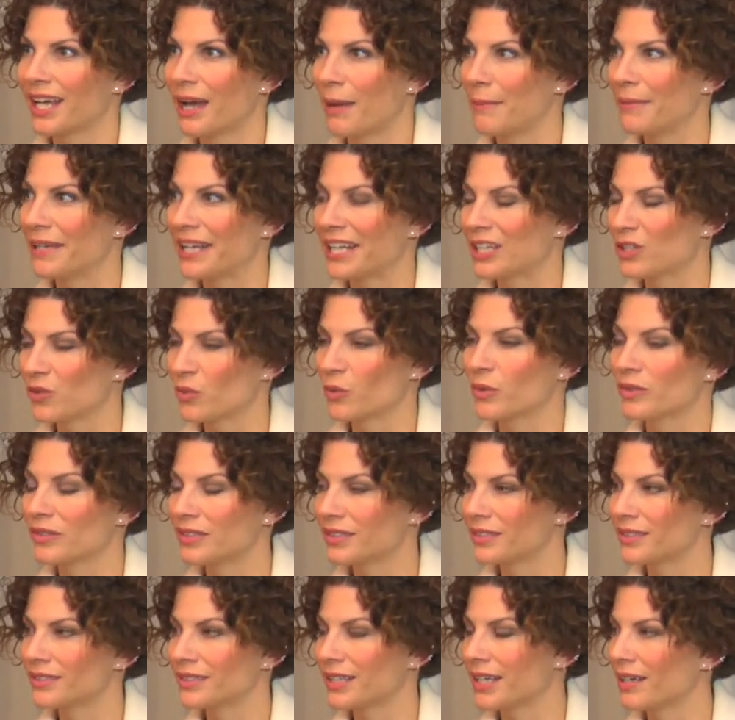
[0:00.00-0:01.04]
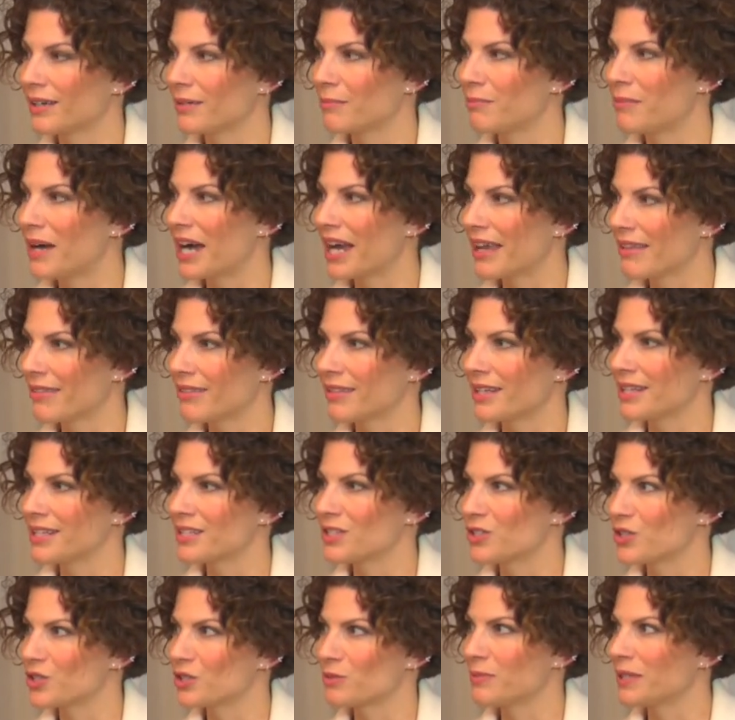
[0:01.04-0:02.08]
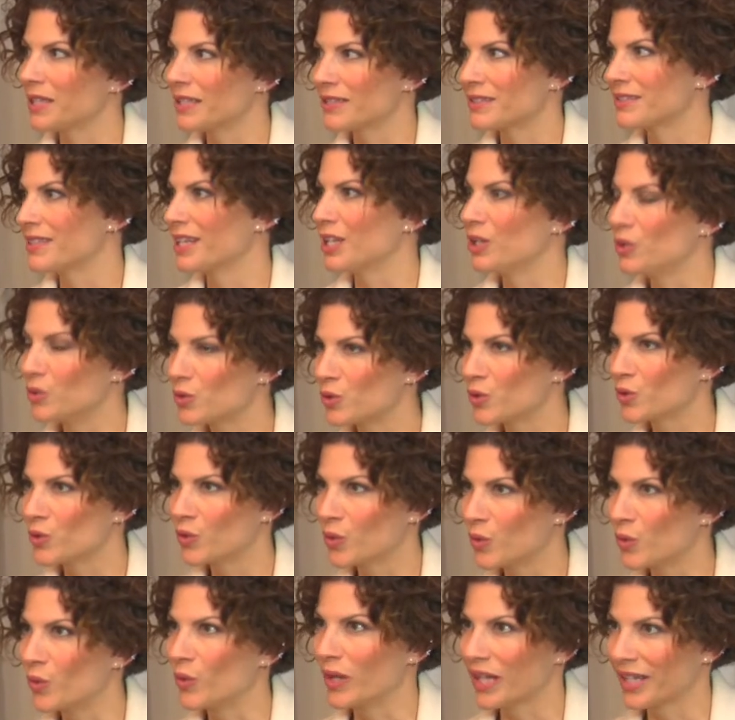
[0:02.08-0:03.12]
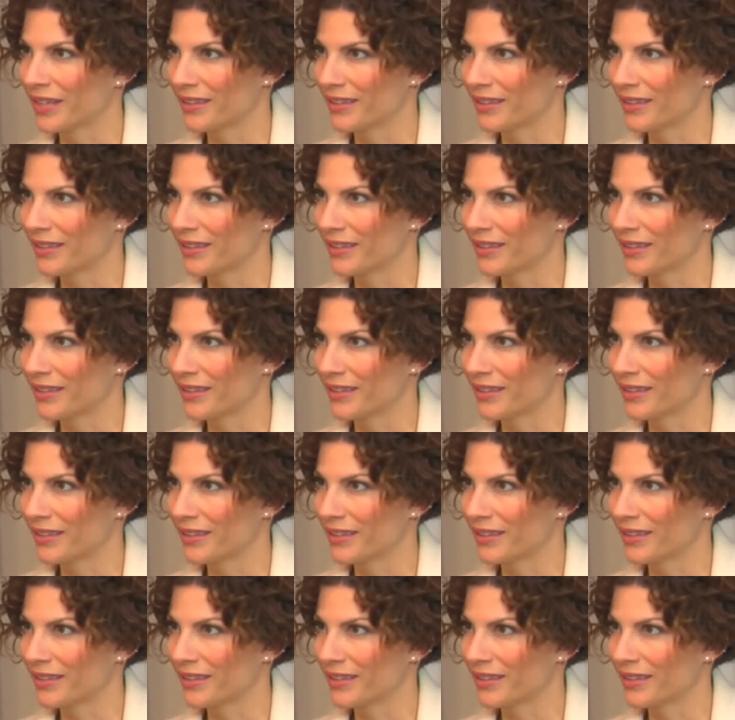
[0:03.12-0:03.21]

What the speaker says: I mean, I don't buy things just because they look cool.